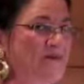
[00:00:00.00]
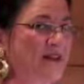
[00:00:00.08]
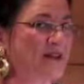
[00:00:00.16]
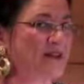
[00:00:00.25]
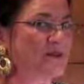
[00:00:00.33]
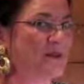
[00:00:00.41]

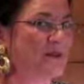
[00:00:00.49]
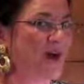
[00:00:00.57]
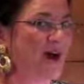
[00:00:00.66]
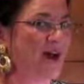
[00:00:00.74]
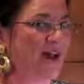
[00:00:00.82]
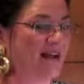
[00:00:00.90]
it's
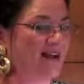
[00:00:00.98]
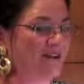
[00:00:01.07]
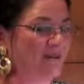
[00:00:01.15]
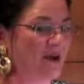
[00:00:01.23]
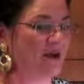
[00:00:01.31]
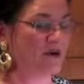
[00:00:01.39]
wine,
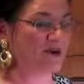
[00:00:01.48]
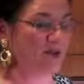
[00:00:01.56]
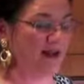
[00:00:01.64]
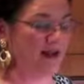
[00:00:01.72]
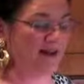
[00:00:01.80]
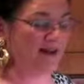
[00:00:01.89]
red or
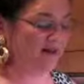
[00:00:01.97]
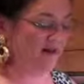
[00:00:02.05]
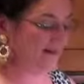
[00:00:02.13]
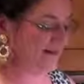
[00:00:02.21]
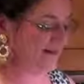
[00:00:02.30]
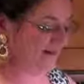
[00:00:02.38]
white.
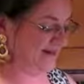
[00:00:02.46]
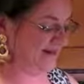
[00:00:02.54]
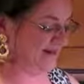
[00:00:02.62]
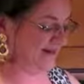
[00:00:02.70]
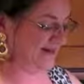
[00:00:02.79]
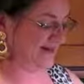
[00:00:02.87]

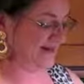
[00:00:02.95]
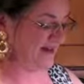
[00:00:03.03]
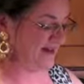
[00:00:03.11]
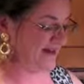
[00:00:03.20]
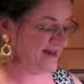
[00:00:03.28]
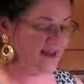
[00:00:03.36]

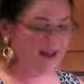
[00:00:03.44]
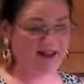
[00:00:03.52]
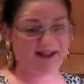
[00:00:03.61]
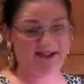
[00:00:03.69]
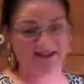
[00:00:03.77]
Okay.